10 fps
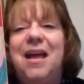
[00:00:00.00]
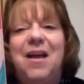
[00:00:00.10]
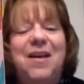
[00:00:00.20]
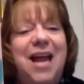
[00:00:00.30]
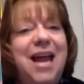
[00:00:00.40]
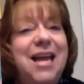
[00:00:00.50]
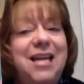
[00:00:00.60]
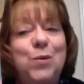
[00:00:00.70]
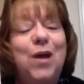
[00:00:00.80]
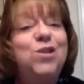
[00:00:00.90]
Okay, here's
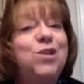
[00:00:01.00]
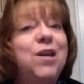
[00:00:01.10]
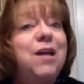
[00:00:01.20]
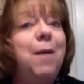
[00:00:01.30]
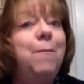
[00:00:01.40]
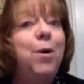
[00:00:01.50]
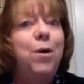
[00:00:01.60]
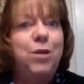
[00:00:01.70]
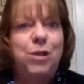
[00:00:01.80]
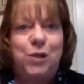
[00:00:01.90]
question number
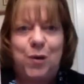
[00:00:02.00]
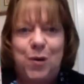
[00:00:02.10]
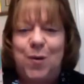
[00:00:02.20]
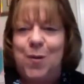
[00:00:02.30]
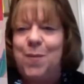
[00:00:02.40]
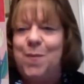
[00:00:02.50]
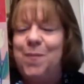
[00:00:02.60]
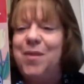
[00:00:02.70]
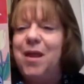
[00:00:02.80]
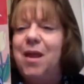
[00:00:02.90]
2.
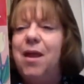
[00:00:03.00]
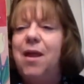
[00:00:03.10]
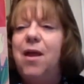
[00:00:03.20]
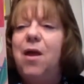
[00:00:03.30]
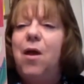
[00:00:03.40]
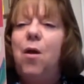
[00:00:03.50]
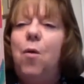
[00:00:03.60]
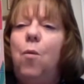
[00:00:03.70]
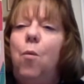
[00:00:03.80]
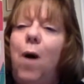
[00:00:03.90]

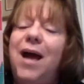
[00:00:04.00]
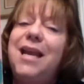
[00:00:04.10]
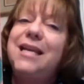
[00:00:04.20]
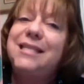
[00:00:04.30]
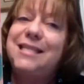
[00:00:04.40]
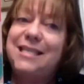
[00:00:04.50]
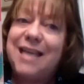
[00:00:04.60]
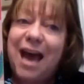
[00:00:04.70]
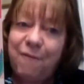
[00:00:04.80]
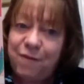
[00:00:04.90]
What is
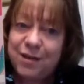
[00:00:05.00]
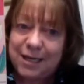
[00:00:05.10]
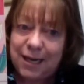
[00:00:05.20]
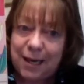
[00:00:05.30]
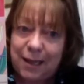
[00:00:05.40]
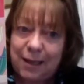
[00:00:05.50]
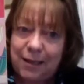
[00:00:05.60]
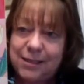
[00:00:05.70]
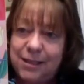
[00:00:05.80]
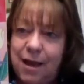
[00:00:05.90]

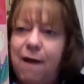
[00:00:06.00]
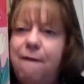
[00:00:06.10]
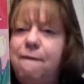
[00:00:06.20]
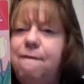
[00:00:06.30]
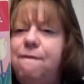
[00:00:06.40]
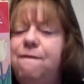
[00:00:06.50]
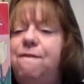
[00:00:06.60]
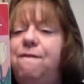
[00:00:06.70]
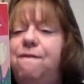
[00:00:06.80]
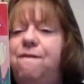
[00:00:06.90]
Daffodil's
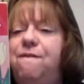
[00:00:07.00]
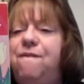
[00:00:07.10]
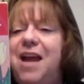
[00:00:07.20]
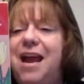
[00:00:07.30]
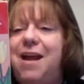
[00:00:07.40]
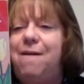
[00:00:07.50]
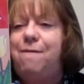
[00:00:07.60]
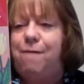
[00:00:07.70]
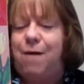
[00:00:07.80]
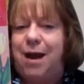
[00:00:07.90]

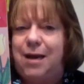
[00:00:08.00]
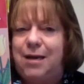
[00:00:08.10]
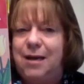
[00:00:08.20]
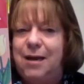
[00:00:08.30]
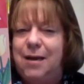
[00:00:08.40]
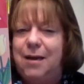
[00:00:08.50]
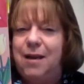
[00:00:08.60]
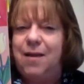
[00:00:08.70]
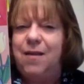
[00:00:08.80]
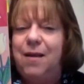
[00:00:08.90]
favorite?
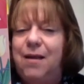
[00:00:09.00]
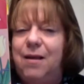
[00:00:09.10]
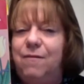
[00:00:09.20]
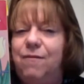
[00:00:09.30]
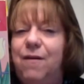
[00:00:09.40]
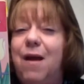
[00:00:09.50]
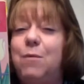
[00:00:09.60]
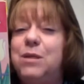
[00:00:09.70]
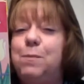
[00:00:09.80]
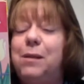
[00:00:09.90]
For that
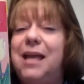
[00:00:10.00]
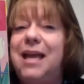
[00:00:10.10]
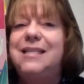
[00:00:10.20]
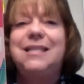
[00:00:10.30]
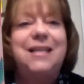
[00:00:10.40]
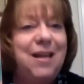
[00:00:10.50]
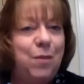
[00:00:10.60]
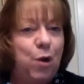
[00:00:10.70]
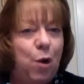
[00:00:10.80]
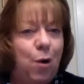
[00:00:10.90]
was planted in
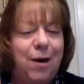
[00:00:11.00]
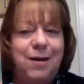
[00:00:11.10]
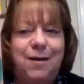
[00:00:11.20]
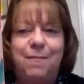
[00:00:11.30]
the garden.